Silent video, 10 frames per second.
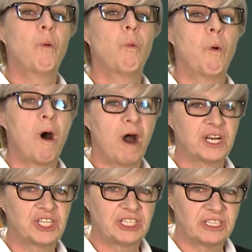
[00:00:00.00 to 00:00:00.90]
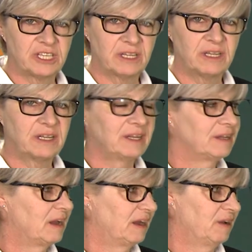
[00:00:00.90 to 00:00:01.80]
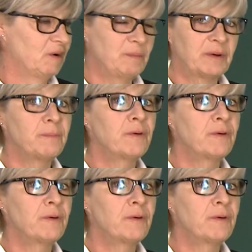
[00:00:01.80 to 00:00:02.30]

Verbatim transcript: Washed. I hope you're